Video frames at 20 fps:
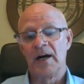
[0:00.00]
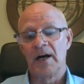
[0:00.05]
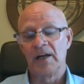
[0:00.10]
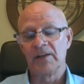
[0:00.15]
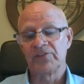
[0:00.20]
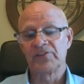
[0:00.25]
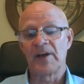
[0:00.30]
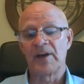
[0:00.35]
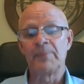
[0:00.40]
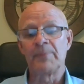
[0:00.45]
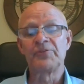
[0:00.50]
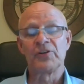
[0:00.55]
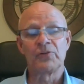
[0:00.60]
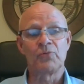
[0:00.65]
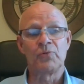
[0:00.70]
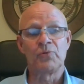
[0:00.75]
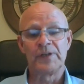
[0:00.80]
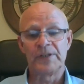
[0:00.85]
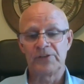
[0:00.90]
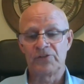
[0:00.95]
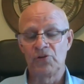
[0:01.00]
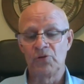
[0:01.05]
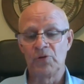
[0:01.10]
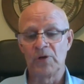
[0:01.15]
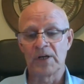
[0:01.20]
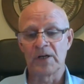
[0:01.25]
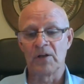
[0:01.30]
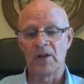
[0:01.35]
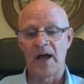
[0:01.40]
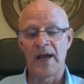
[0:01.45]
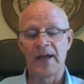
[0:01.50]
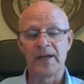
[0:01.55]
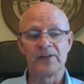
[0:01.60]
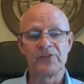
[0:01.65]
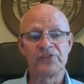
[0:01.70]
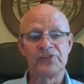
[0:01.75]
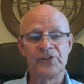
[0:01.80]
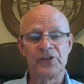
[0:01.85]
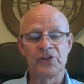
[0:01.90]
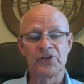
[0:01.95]
subsequent to a
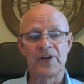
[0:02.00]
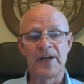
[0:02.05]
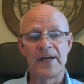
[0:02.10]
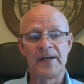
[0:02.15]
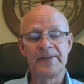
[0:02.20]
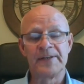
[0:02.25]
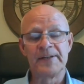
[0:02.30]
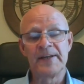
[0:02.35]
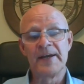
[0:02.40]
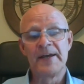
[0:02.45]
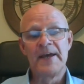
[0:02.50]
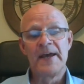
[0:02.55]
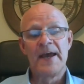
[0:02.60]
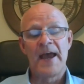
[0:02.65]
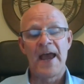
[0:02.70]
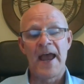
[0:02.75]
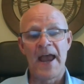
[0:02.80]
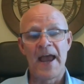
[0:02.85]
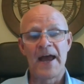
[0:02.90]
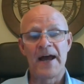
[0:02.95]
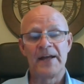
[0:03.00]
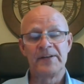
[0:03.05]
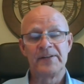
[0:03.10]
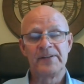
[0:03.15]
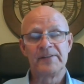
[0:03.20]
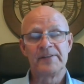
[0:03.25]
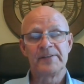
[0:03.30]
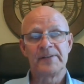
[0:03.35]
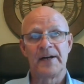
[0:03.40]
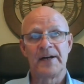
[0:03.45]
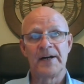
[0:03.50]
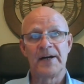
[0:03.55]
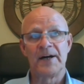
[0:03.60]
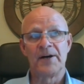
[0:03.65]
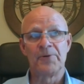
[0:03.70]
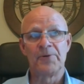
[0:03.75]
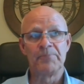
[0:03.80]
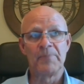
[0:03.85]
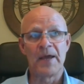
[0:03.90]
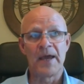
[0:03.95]
client's year end. And
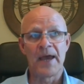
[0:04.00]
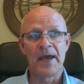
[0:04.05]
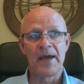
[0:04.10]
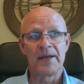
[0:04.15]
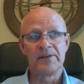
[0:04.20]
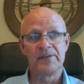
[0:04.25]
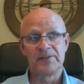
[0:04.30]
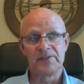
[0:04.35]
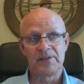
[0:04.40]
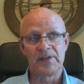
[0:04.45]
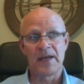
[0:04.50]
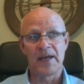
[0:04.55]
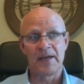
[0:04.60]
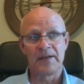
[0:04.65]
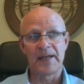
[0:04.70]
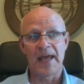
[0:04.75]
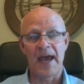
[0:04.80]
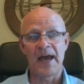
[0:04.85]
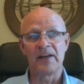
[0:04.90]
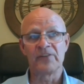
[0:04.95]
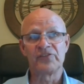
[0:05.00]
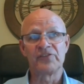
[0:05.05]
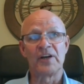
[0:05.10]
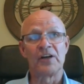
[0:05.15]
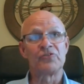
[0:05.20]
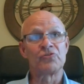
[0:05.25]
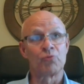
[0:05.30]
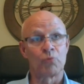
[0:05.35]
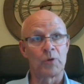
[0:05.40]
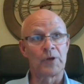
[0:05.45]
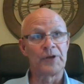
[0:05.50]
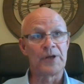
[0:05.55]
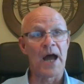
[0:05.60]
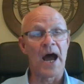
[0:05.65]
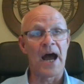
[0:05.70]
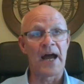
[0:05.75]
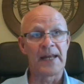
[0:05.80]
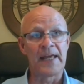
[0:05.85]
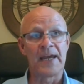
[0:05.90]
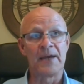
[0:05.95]
and as such, were
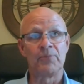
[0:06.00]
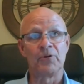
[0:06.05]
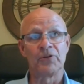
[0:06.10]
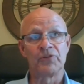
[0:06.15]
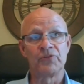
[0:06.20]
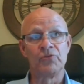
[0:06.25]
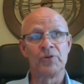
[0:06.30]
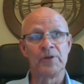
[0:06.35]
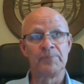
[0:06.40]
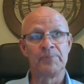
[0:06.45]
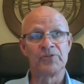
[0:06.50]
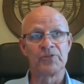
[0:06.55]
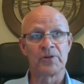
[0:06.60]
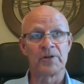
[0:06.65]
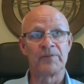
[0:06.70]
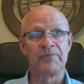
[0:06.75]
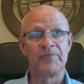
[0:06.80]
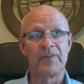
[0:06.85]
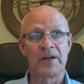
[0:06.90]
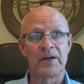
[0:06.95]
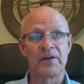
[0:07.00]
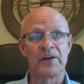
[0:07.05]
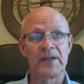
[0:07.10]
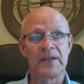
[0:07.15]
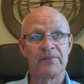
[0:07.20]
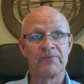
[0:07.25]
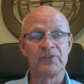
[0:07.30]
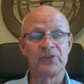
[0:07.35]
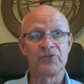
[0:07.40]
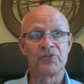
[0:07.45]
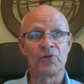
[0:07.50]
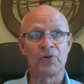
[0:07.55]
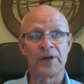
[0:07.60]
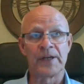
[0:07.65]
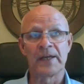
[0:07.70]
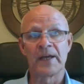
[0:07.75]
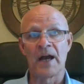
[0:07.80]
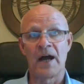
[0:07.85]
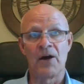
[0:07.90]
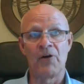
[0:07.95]
not able to observe their inventory
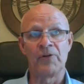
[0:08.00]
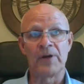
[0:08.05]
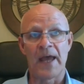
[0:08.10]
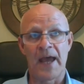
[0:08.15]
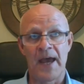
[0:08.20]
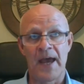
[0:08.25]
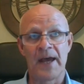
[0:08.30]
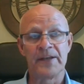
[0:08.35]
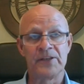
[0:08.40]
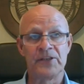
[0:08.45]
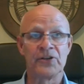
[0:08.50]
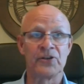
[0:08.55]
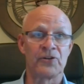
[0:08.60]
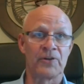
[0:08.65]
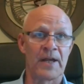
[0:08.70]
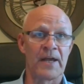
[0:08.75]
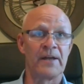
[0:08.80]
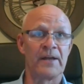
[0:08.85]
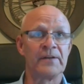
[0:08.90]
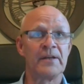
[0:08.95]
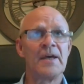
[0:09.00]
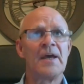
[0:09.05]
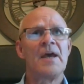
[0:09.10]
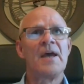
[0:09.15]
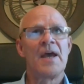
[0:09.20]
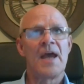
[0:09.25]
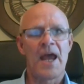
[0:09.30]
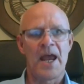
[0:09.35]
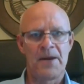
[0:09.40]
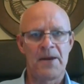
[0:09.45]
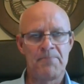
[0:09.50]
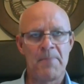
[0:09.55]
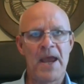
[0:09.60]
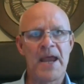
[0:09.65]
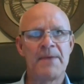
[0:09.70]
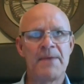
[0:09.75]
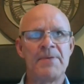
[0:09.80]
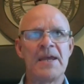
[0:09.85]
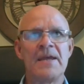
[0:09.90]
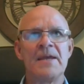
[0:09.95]
count at year end, and
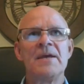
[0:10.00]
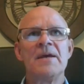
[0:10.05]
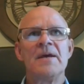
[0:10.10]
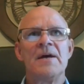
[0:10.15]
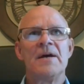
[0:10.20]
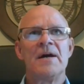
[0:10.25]
maybe